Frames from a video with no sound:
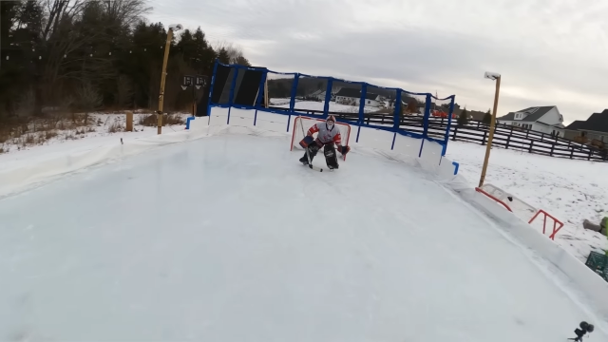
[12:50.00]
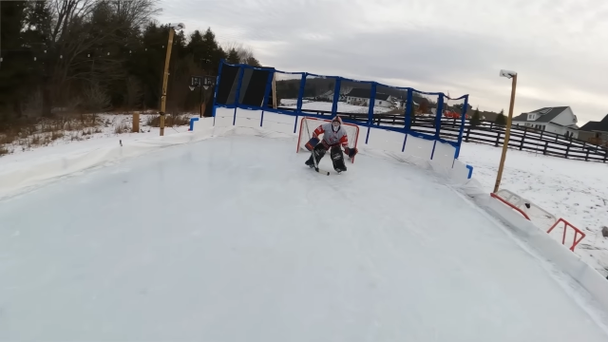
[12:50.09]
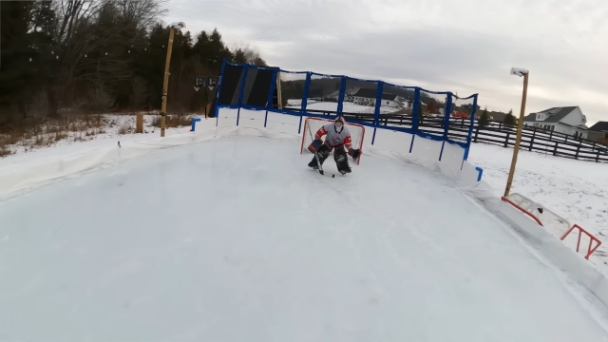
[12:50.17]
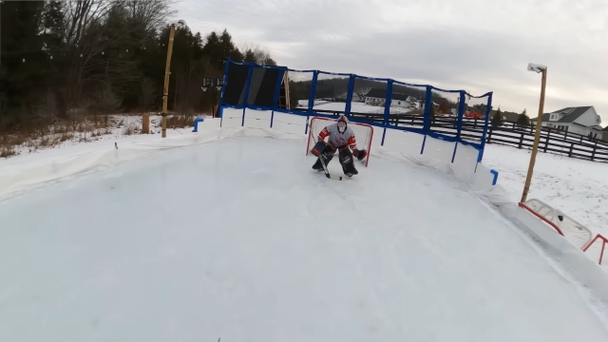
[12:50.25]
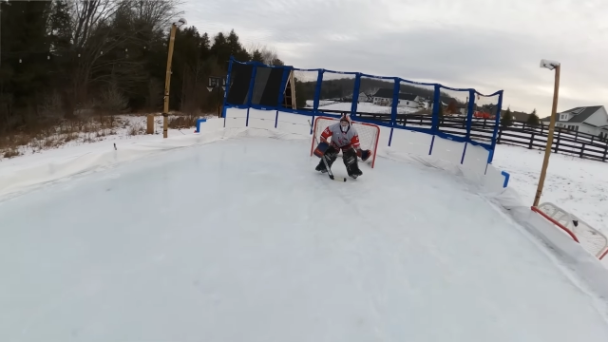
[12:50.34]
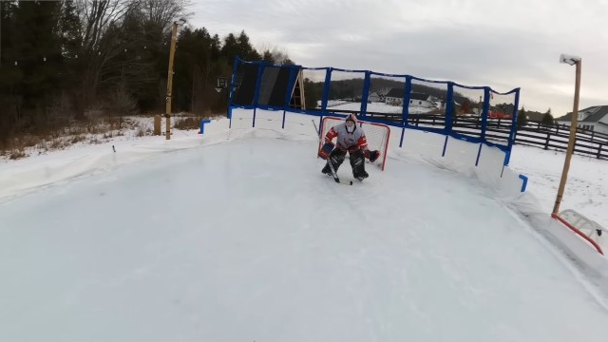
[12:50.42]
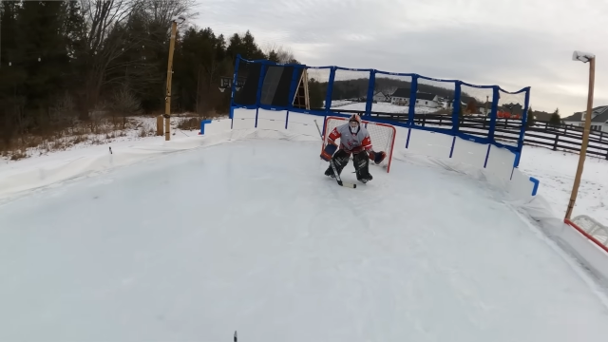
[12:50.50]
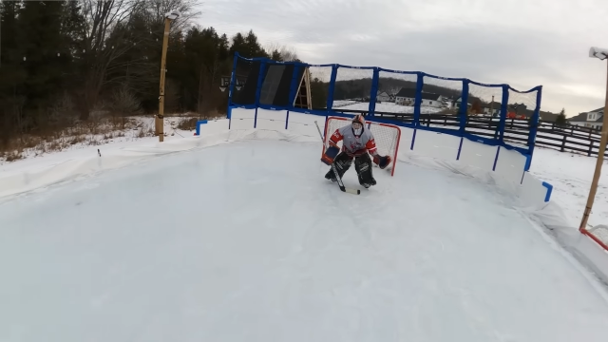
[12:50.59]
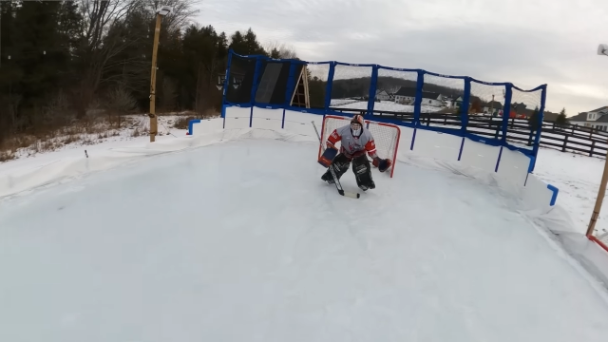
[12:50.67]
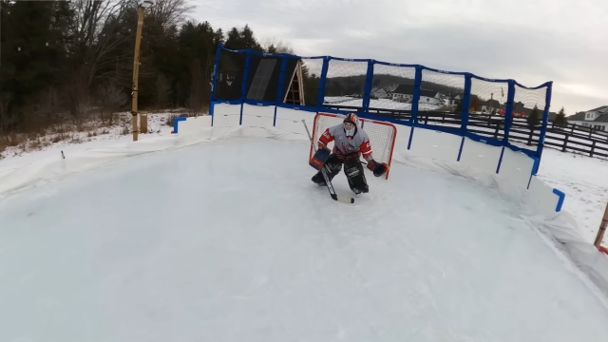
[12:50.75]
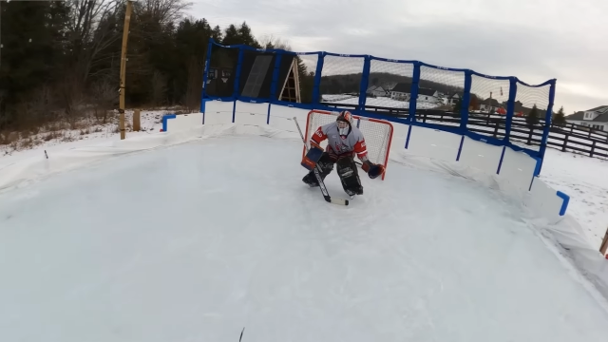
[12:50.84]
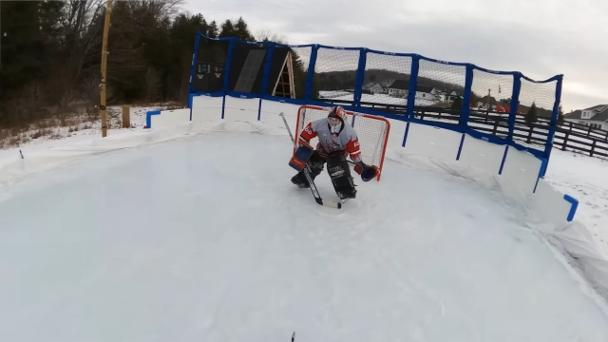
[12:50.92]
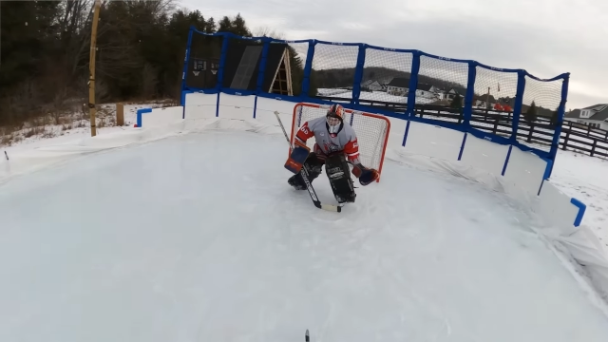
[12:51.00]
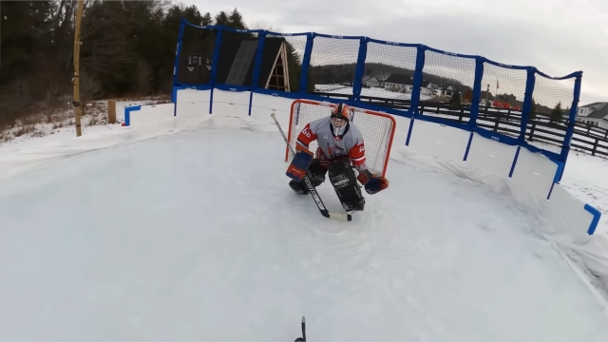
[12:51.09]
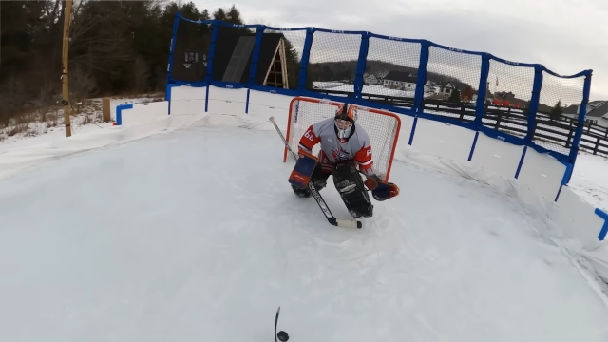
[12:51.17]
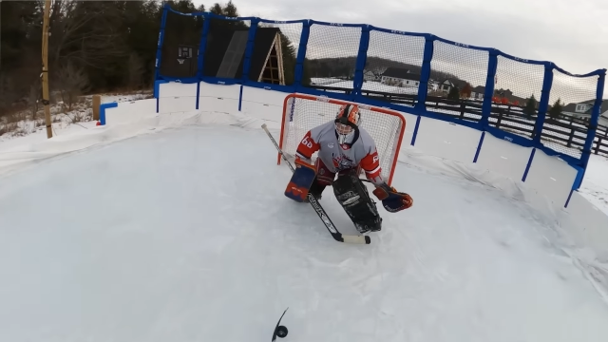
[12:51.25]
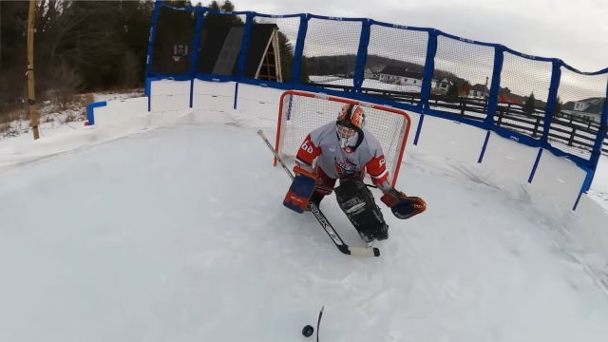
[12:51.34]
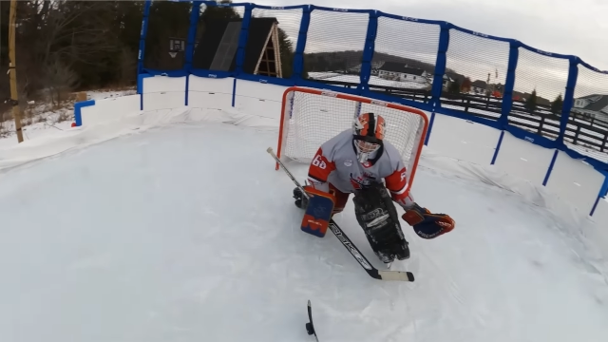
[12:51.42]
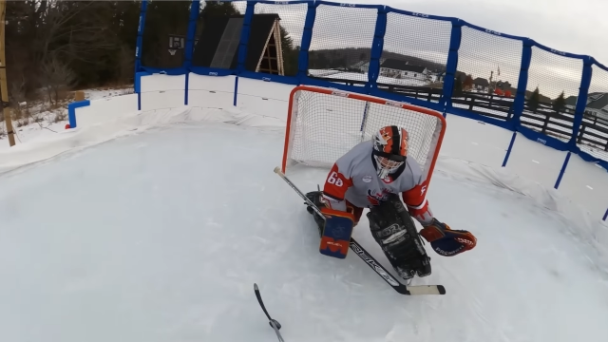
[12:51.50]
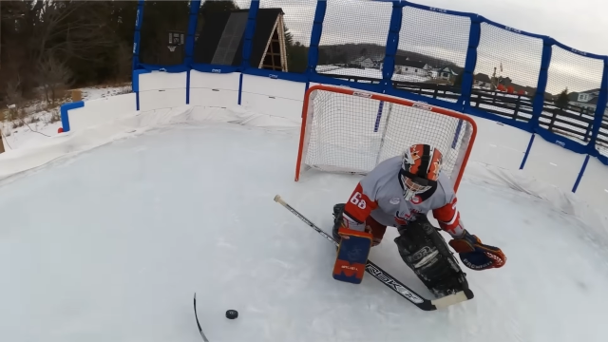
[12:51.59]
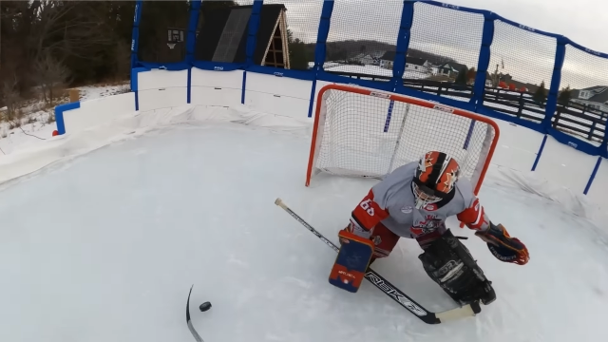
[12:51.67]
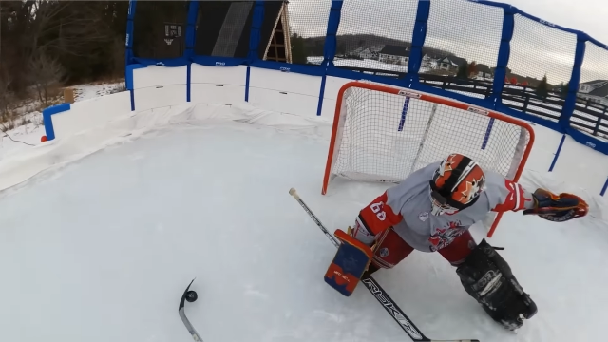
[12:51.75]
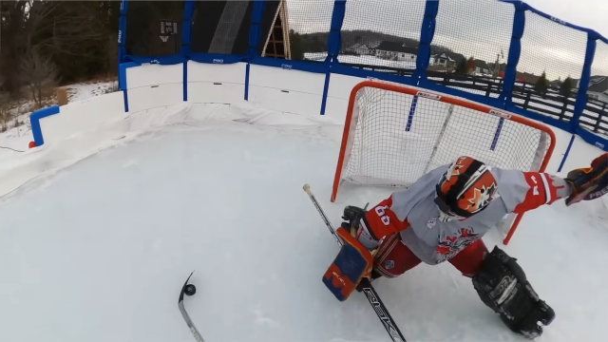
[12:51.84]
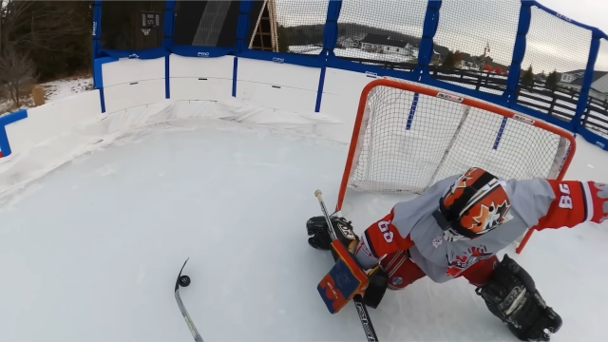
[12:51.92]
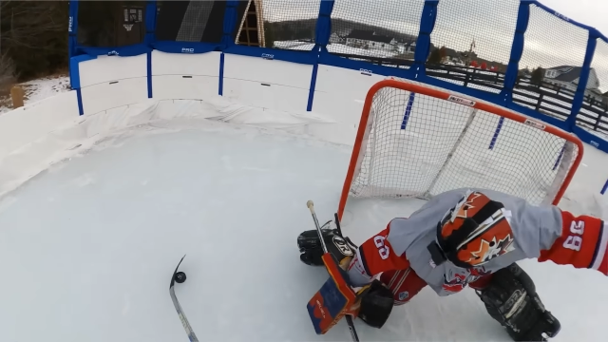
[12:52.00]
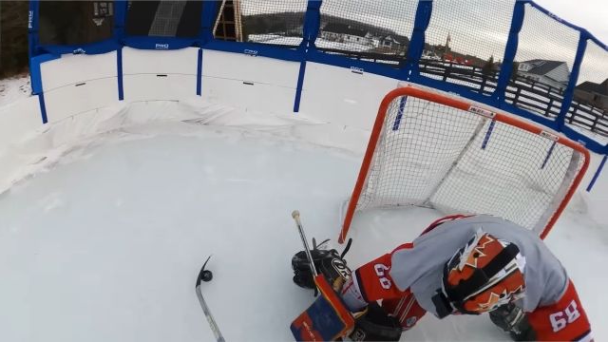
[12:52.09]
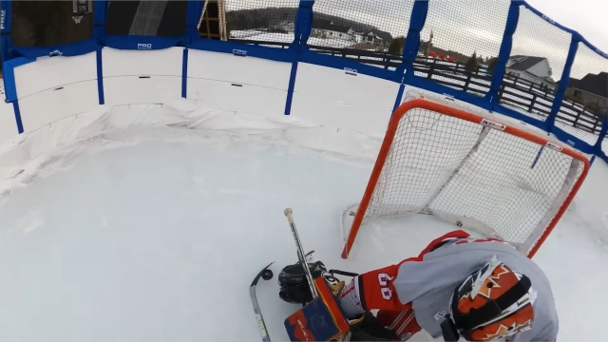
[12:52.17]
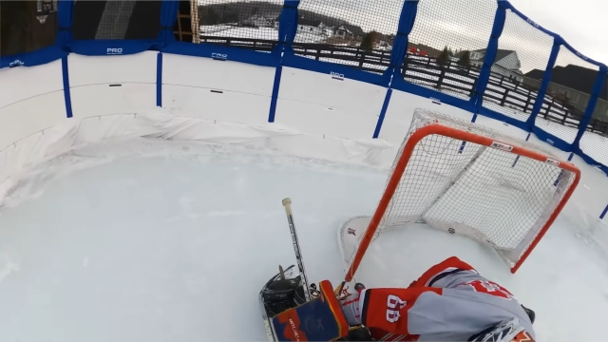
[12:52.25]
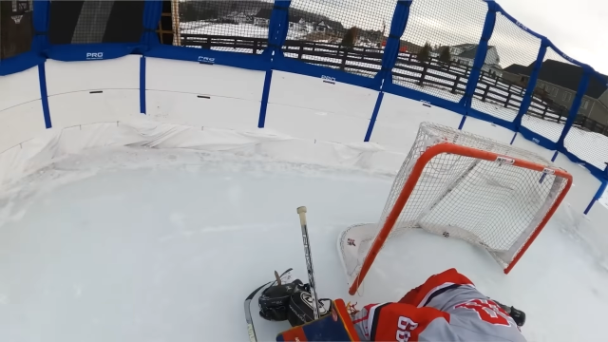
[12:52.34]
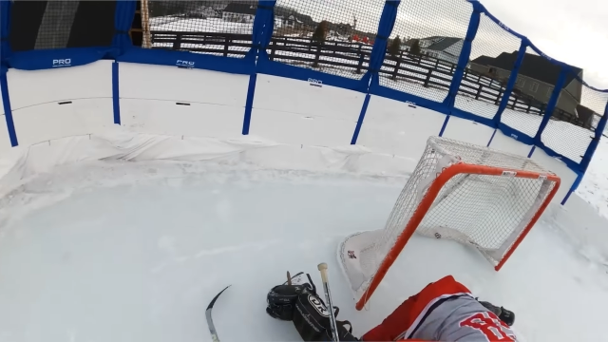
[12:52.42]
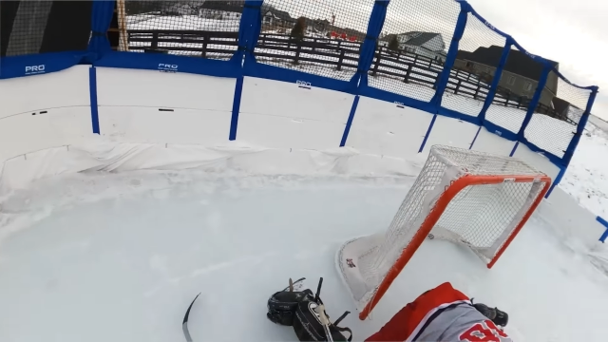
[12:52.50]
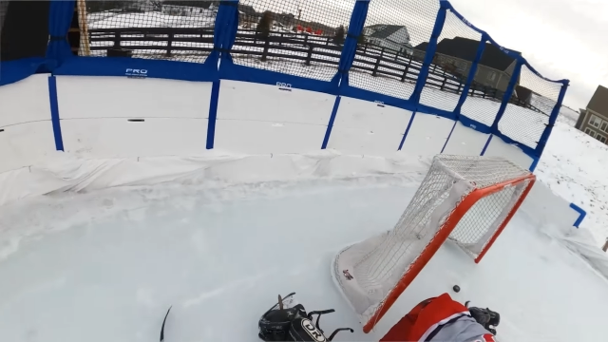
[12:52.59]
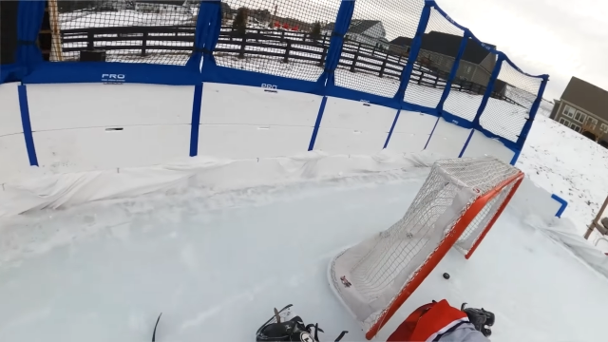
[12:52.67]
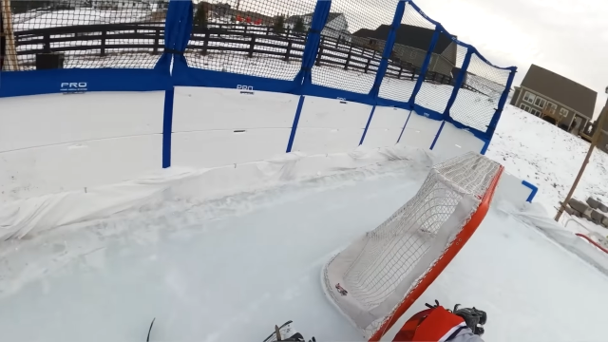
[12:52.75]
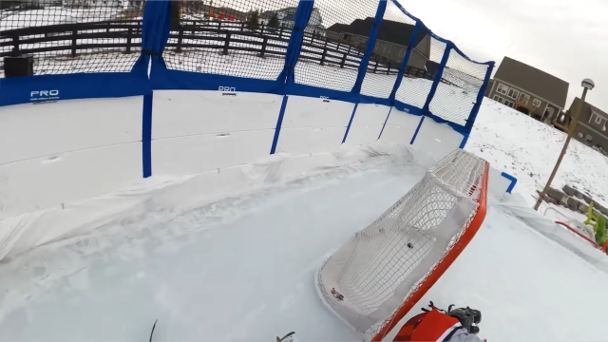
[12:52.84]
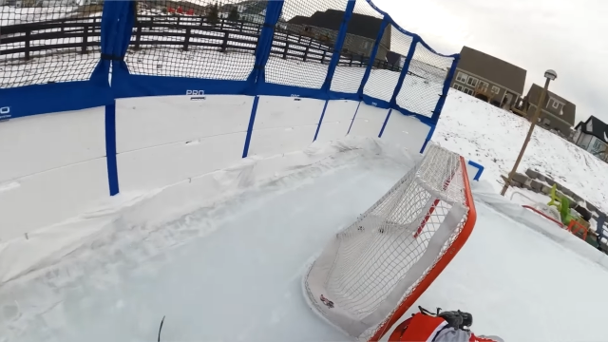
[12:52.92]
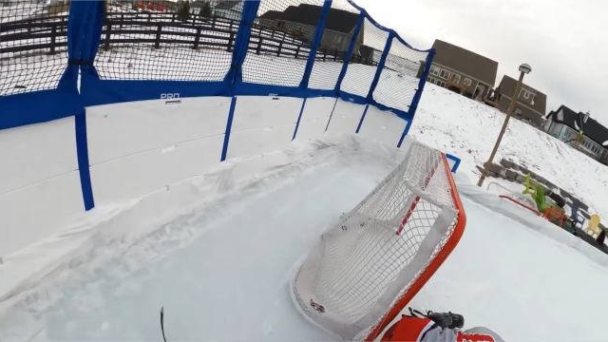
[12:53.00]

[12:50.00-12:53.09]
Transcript: No face is visible, so there are no lips to read.